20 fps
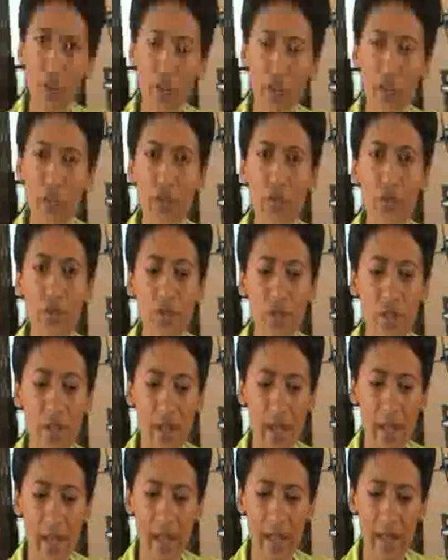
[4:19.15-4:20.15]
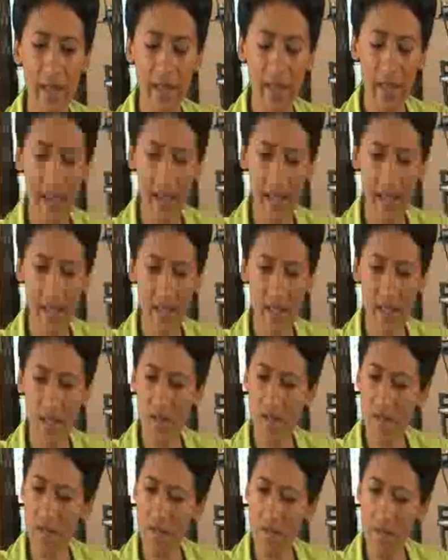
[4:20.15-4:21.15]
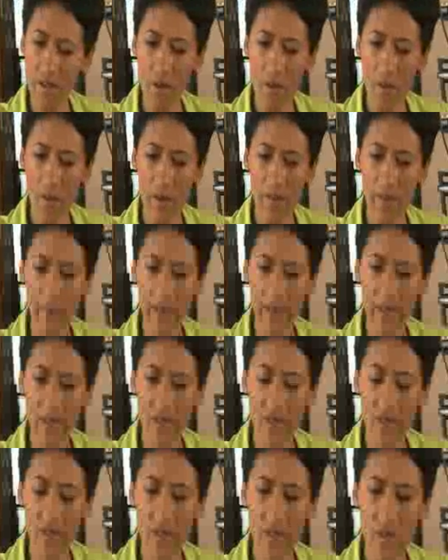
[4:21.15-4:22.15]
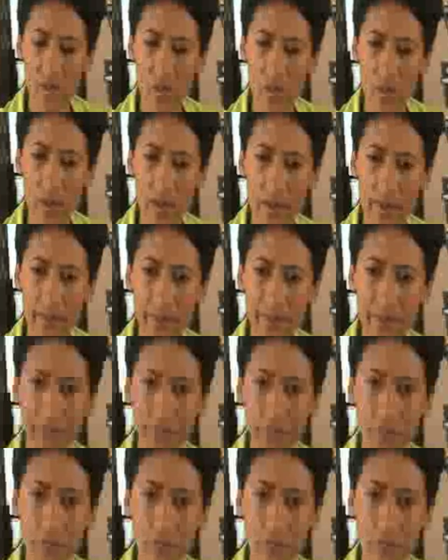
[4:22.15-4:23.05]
fruit, and the acid is very well balanced on this wine.